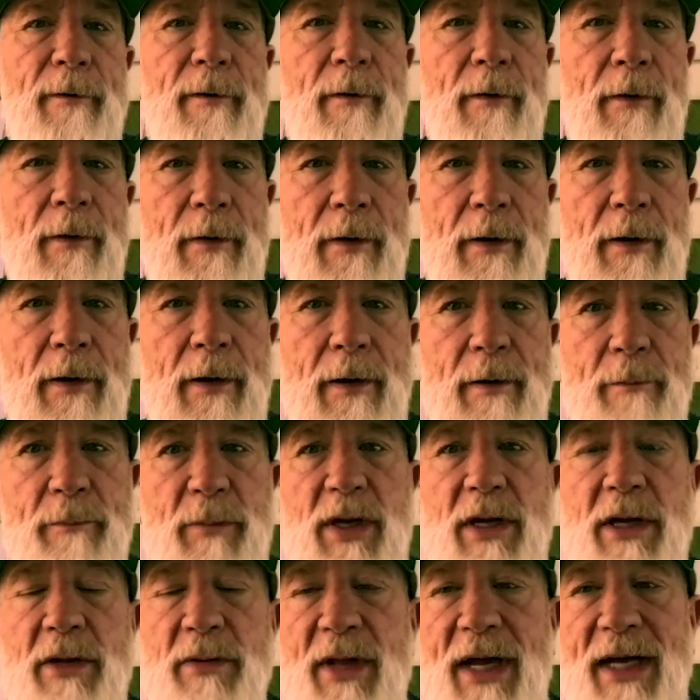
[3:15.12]

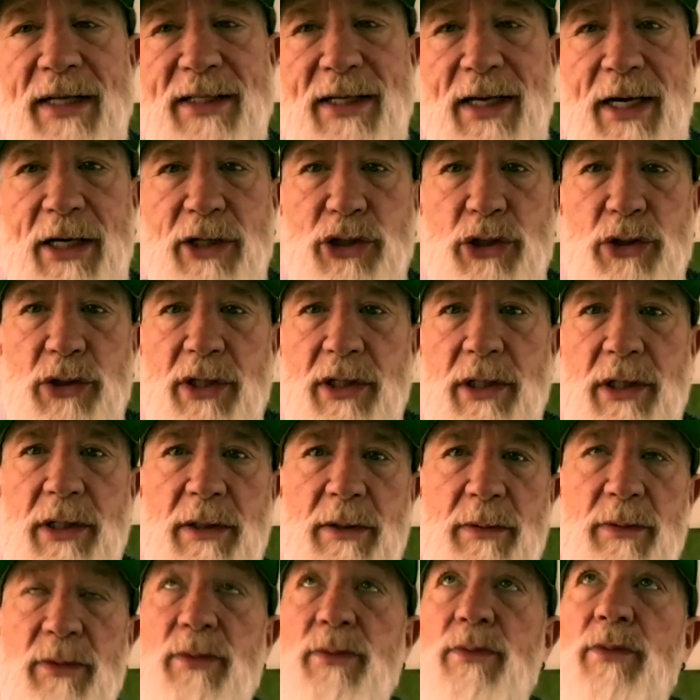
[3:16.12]
And that's
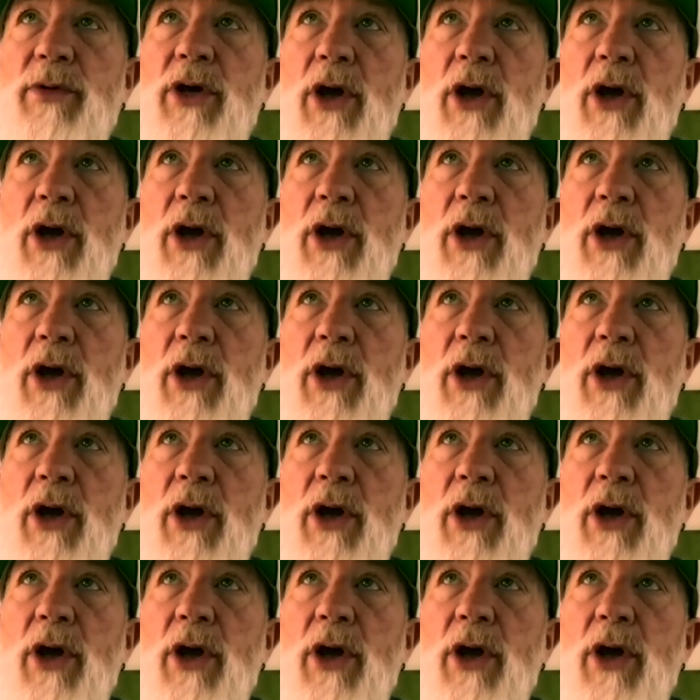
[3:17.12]
actually